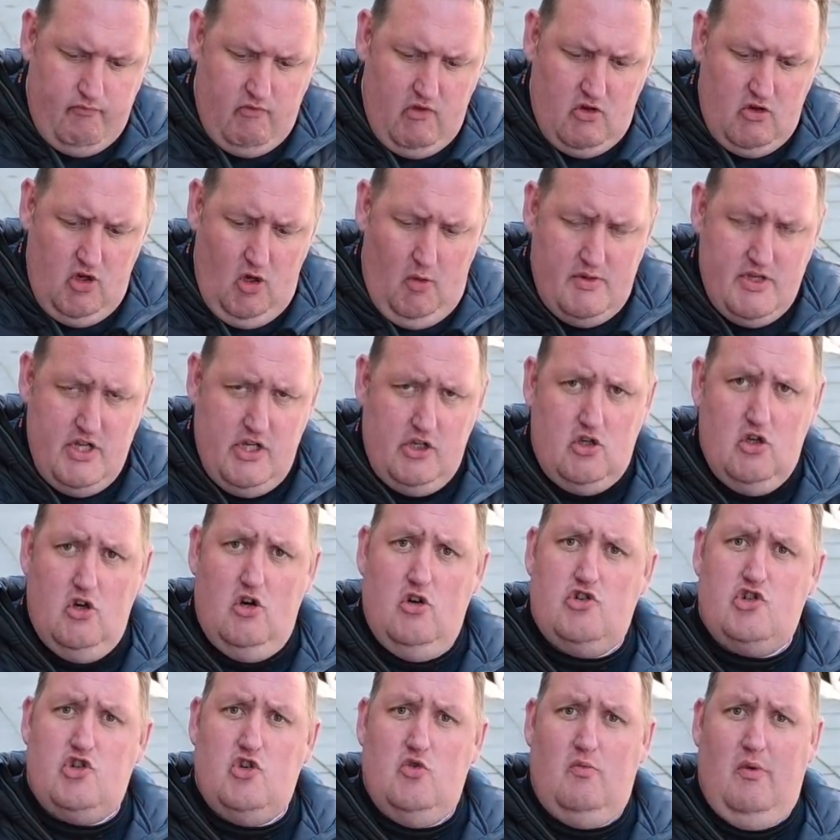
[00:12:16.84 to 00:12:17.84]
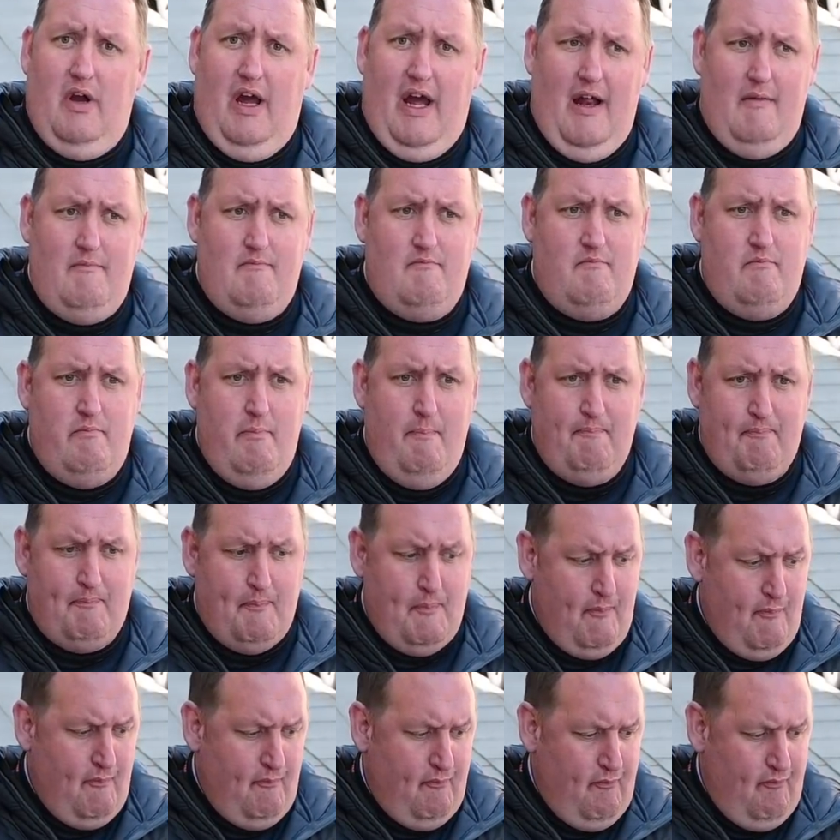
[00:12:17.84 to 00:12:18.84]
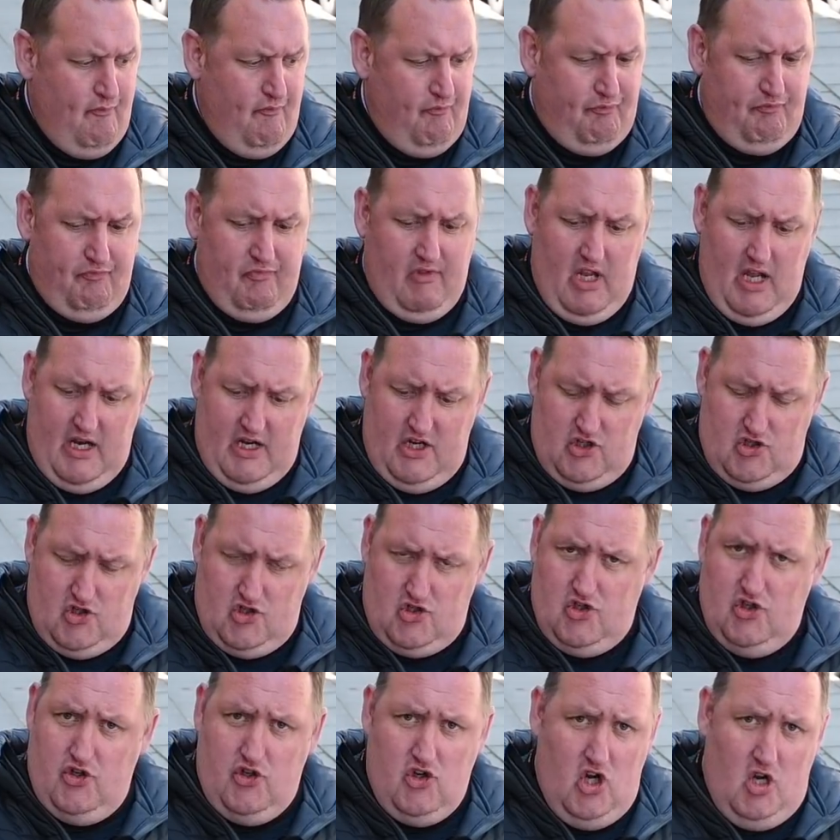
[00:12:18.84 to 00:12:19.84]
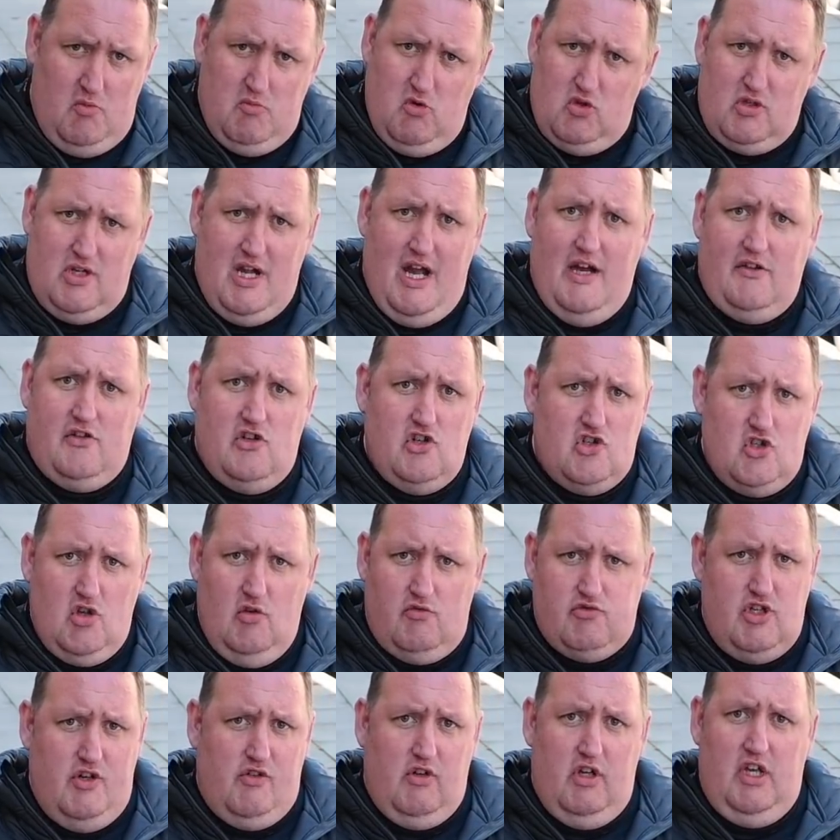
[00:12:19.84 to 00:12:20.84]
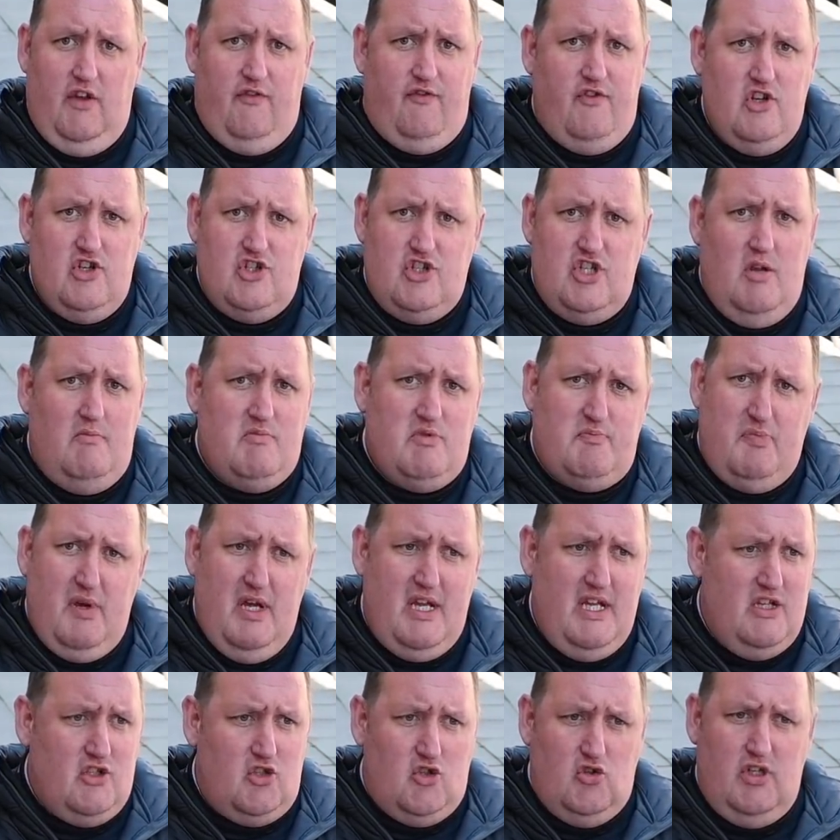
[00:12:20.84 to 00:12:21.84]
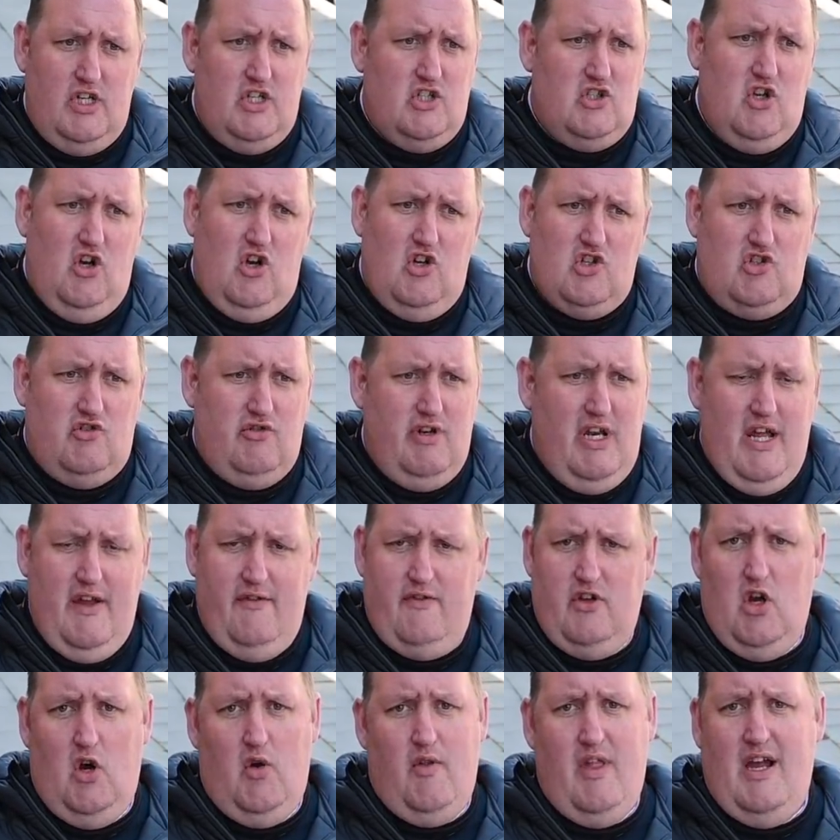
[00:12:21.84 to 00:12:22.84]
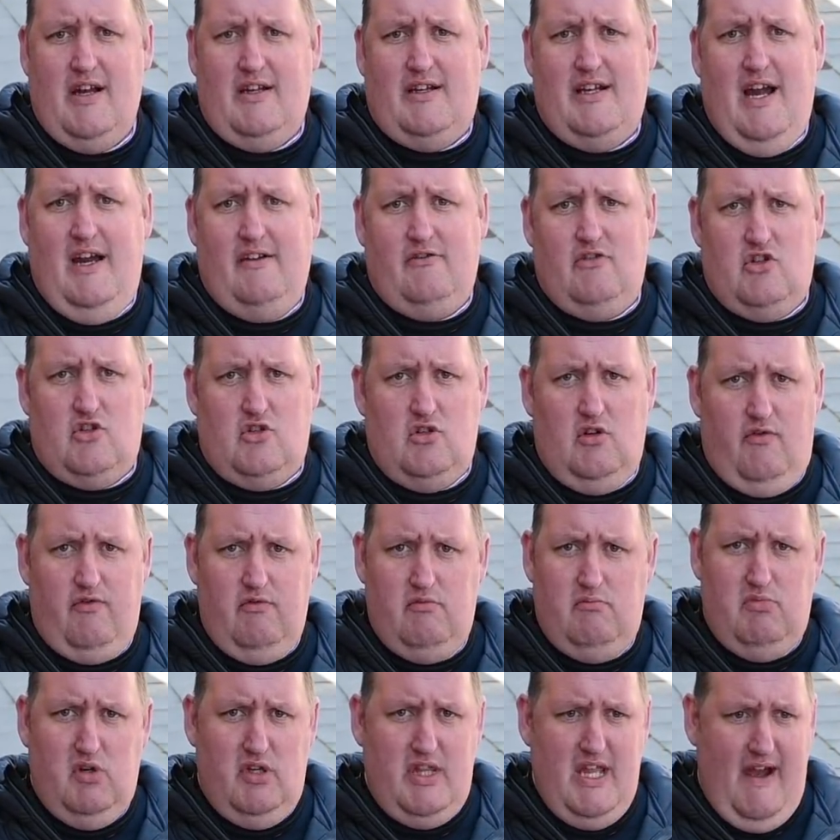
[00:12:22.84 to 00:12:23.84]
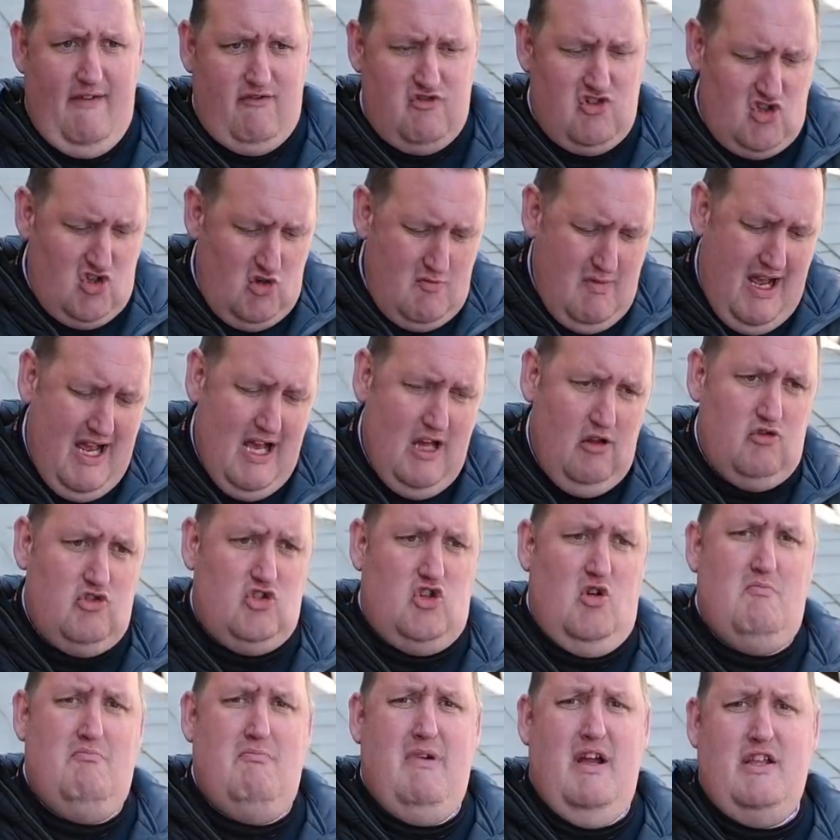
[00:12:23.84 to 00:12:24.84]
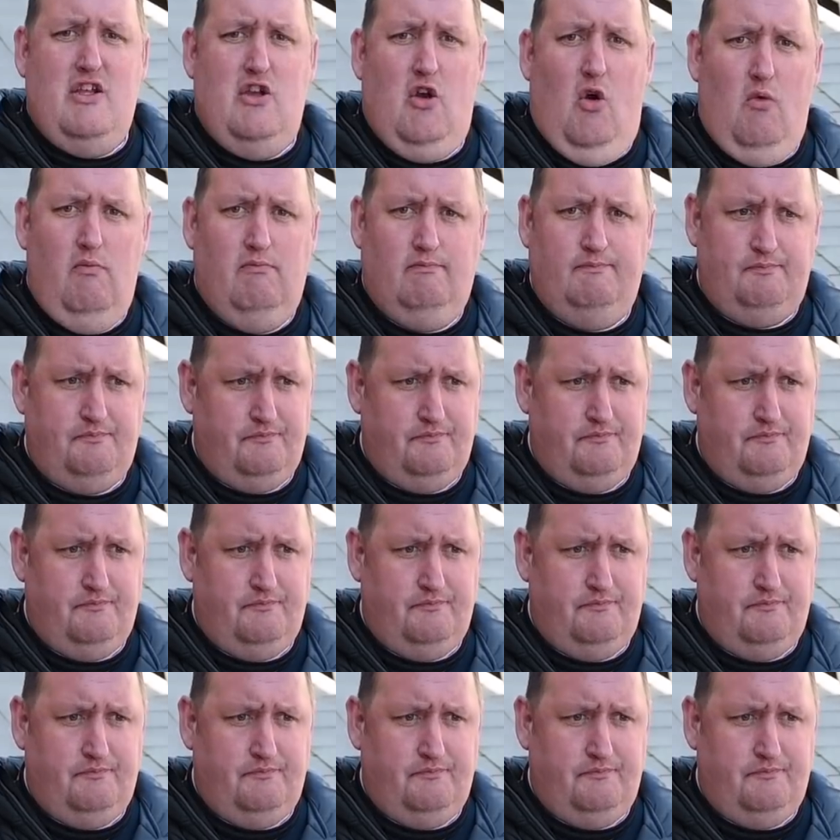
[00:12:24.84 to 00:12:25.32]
you know, when you go somewhere and it's just the normal kind of stuff. So you got your fish chips, peas, curry sauce, gravy, all that kind of stuff. But they have something else on menu